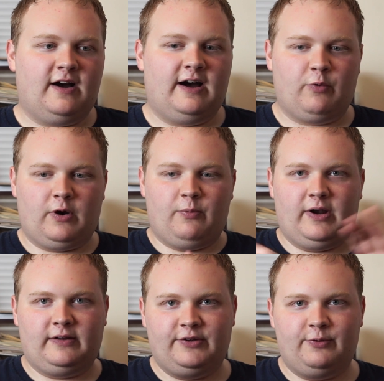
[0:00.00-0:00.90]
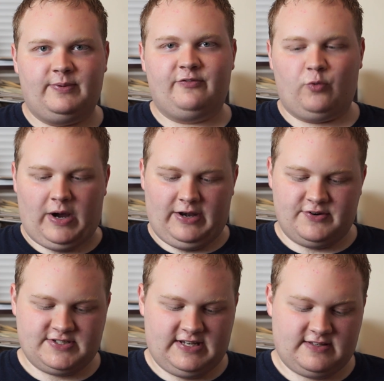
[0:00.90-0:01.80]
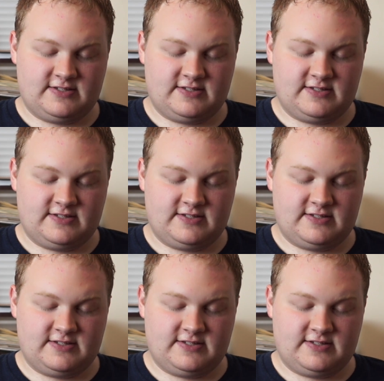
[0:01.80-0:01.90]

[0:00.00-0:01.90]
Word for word: uh, where I want a little bit of a wider scene.